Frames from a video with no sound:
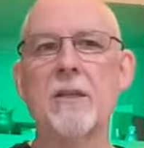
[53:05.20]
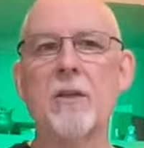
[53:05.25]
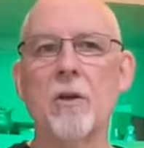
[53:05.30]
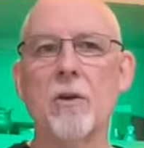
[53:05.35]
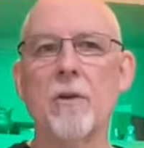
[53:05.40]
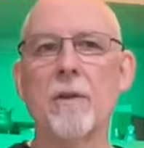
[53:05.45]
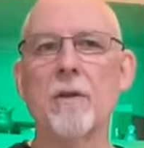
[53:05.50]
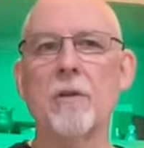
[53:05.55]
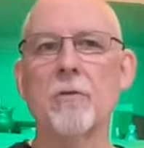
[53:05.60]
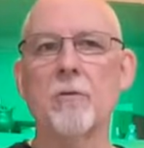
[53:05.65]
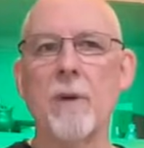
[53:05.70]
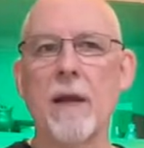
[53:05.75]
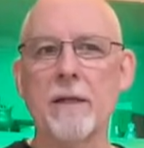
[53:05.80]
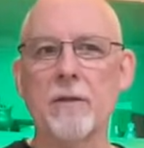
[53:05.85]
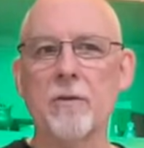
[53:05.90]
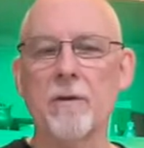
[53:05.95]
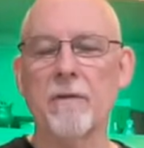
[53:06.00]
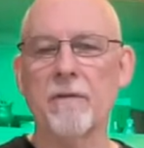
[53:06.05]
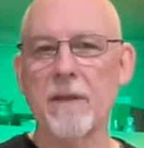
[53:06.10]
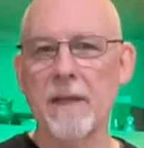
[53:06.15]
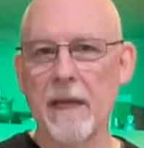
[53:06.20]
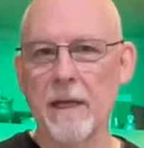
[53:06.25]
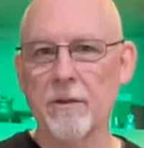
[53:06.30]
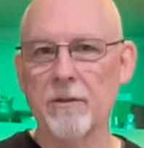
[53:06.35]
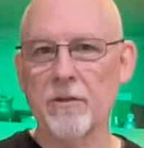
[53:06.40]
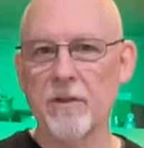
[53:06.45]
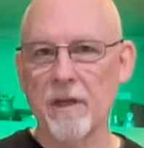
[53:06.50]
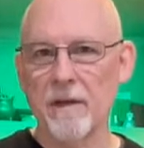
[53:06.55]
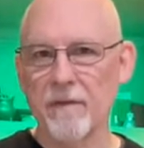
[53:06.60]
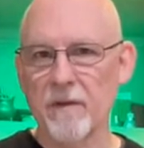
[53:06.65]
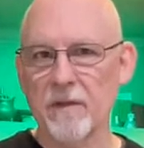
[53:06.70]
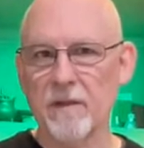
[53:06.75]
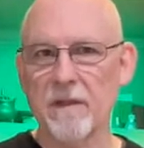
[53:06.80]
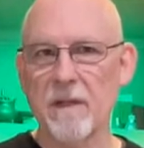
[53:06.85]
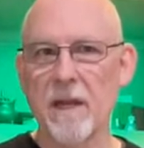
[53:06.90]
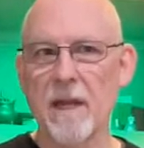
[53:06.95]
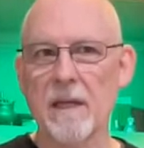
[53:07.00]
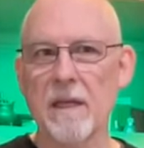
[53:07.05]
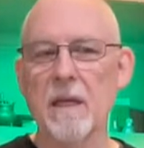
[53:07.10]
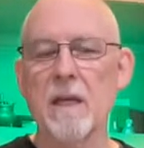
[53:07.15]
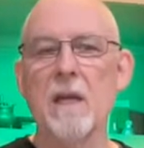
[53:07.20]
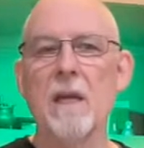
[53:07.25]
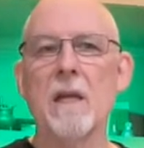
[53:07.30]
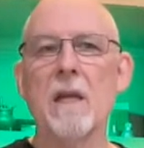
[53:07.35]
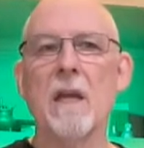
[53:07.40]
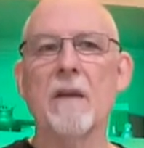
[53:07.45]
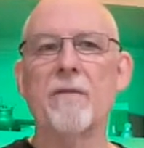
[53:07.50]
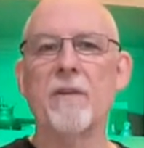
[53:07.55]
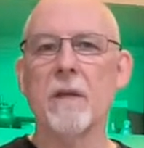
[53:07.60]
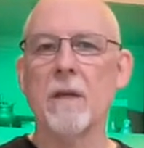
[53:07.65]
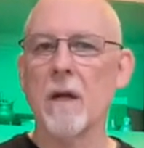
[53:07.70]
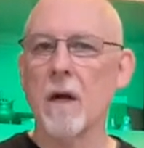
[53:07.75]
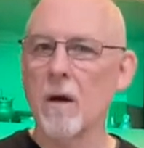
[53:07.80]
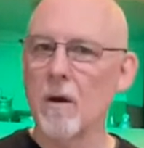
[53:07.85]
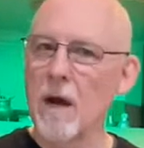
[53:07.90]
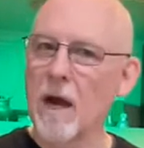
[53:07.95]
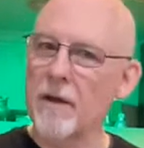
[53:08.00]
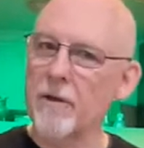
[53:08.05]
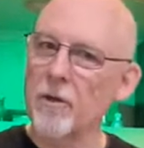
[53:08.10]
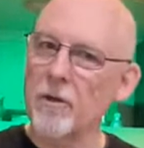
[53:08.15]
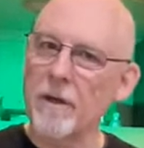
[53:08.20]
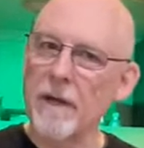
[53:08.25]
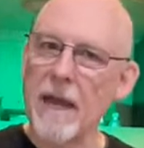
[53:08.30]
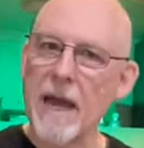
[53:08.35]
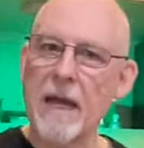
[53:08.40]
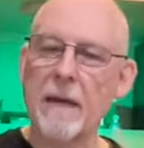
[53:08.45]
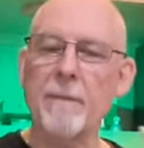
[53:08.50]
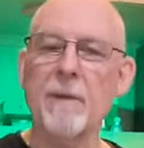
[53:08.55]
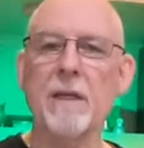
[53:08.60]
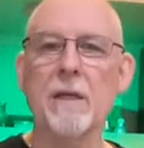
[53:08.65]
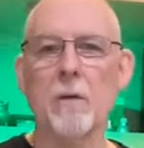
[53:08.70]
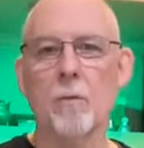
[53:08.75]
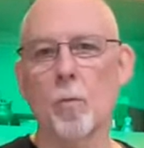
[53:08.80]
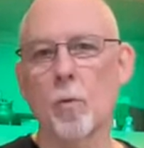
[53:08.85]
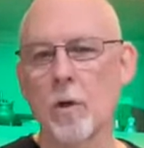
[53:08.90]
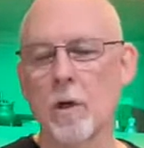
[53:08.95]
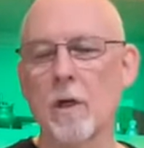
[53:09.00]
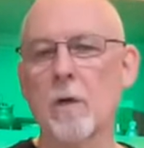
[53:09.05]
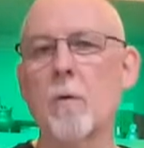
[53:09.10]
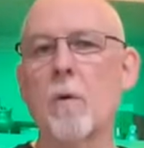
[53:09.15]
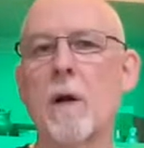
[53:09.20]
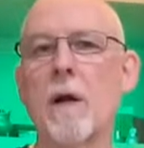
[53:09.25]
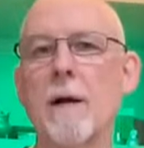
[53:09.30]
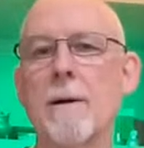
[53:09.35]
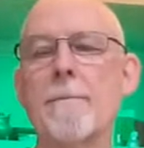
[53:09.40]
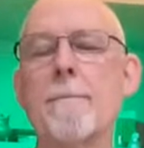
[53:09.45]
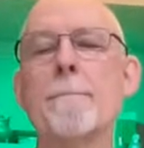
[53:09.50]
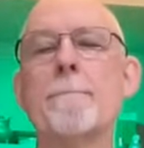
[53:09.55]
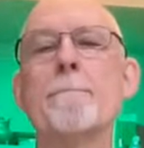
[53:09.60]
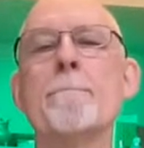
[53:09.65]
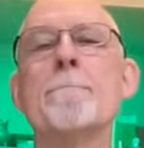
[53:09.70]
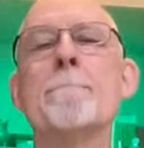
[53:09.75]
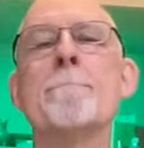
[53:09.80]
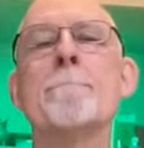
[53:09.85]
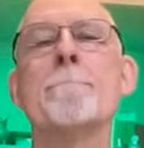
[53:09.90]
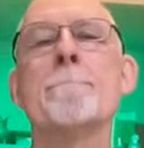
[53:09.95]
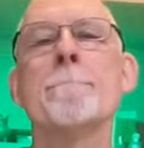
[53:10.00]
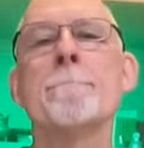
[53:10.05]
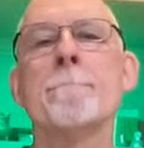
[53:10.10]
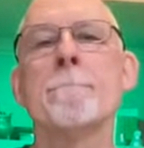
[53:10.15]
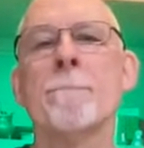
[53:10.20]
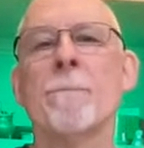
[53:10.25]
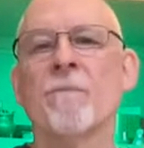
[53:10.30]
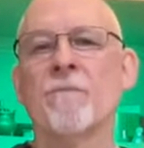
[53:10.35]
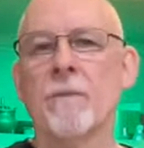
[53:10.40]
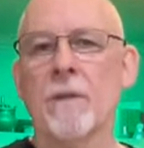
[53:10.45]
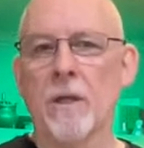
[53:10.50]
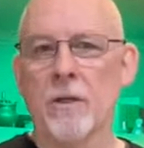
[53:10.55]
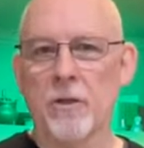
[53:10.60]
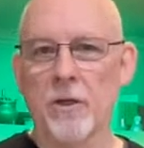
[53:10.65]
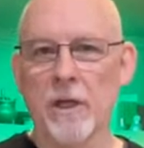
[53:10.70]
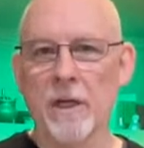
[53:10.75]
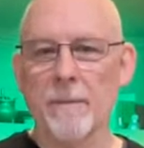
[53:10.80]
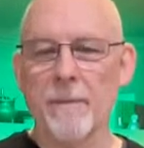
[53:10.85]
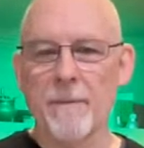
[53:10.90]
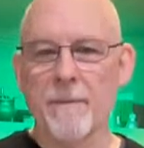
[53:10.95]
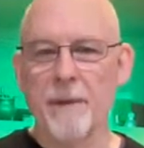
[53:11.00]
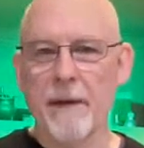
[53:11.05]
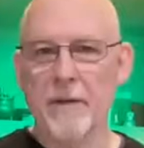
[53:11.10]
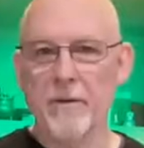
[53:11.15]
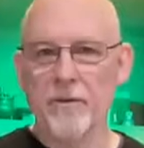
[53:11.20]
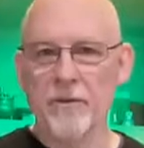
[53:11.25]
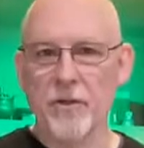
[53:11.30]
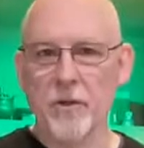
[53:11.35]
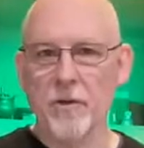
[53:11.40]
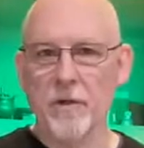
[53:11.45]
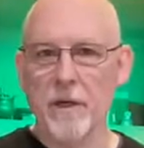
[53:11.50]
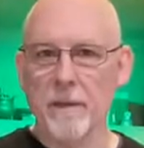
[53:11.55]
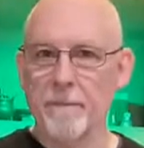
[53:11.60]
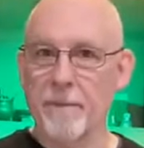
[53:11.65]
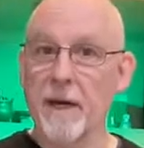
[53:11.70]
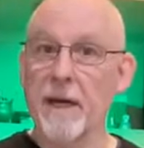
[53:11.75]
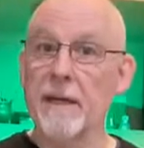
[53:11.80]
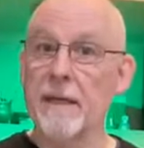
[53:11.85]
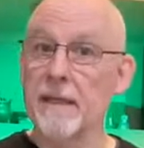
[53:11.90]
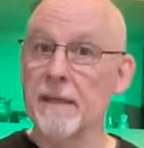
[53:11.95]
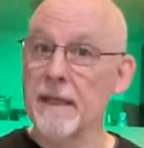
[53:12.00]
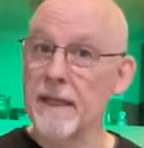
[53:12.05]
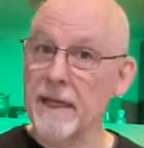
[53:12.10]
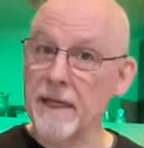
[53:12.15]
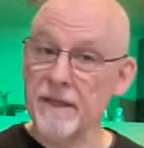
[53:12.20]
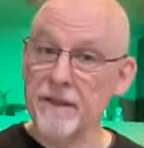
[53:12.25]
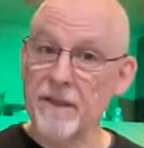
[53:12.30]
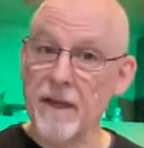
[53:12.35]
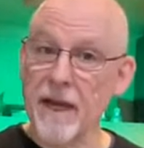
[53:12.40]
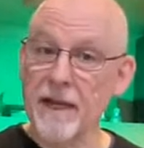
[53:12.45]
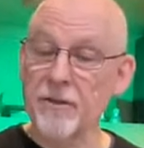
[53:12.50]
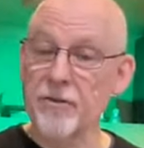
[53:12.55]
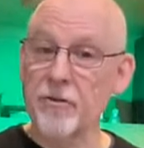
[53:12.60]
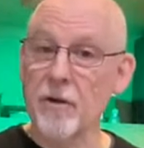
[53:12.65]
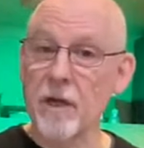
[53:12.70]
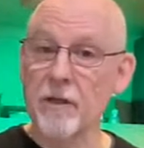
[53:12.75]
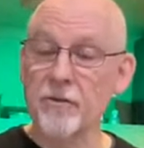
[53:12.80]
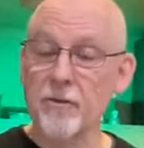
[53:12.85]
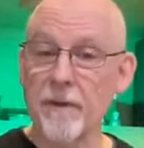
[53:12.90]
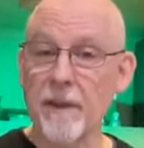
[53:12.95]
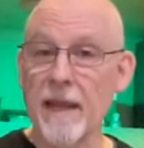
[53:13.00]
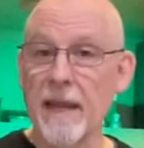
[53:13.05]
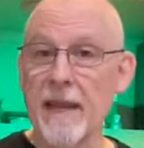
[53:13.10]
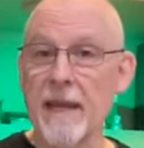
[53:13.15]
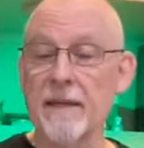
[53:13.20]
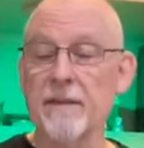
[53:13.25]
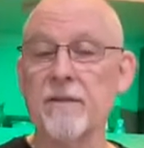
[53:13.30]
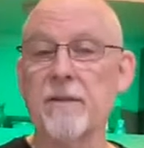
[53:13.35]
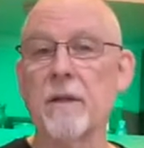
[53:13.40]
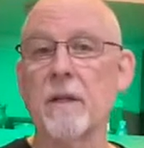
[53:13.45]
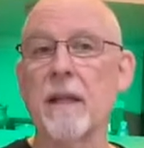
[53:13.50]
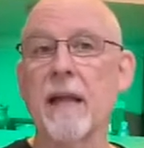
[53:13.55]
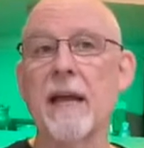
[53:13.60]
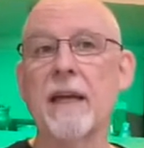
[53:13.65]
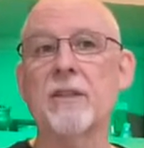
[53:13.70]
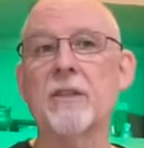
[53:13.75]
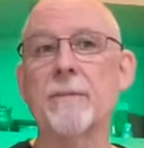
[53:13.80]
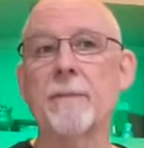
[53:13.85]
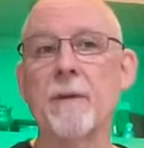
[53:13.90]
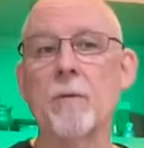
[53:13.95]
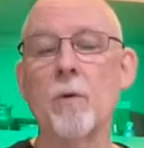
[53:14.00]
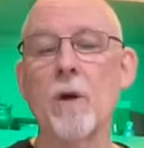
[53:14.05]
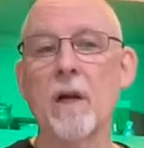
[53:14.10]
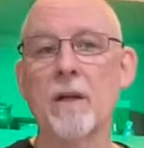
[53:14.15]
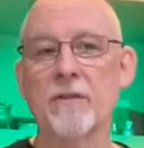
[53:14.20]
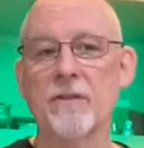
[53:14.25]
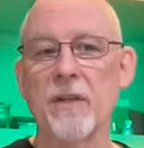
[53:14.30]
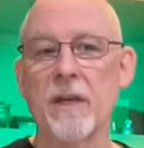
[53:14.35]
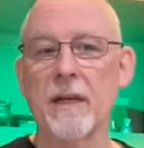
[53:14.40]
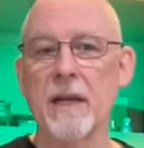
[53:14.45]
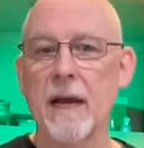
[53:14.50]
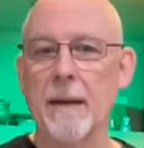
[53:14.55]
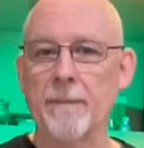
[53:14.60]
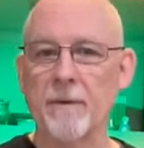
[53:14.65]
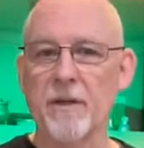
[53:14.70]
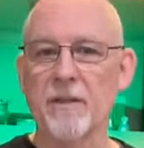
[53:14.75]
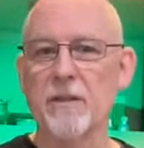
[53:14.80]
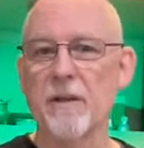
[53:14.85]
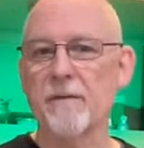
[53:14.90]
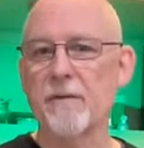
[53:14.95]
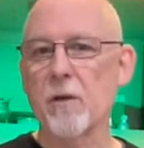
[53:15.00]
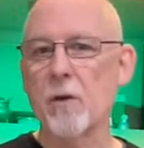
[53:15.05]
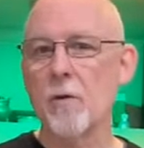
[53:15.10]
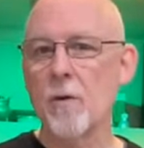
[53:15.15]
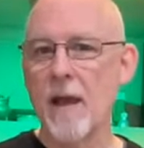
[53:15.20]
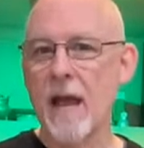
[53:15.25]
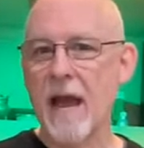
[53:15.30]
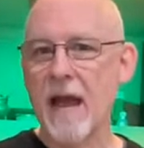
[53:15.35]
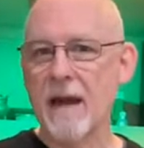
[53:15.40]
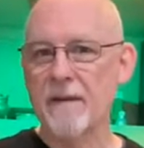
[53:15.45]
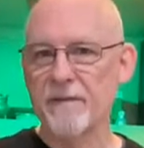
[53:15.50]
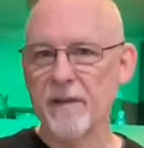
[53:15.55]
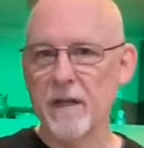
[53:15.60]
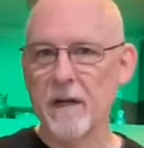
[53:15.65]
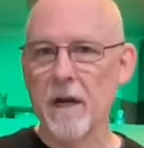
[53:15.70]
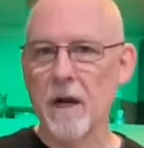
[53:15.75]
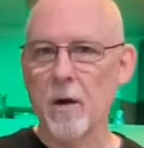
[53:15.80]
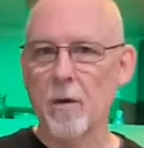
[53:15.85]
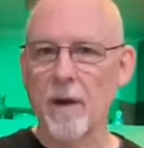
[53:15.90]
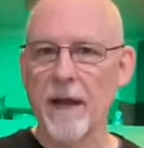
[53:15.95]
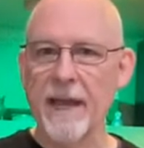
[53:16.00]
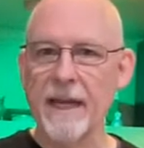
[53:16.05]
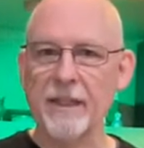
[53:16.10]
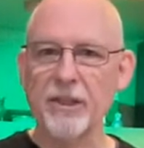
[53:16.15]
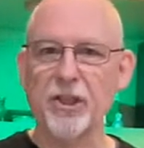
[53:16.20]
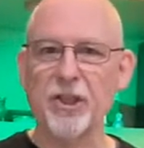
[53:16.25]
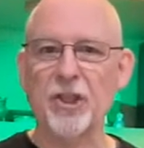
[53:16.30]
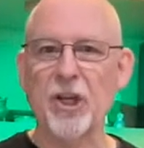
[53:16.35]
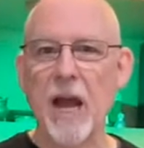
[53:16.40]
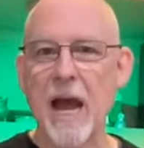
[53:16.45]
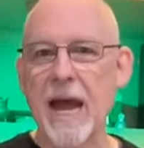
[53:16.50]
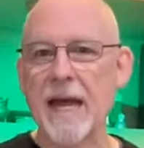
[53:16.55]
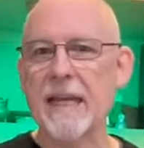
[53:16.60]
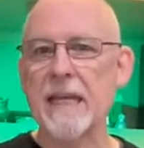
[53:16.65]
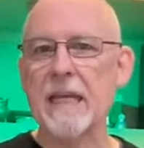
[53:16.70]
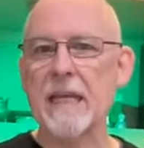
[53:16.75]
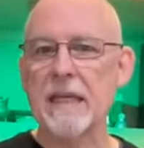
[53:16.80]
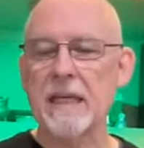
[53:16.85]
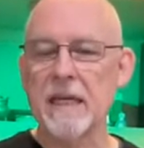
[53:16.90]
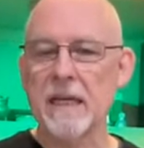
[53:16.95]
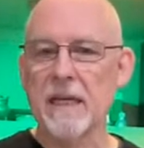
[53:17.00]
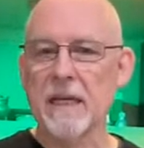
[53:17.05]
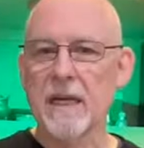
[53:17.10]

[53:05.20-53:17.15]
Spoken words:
you're the director of the energy of the stick. If you know how your anatomy can work well, you're going to be better suited. But the inside structure of the hand still has to be well set up, because if you have, you know, a shoddy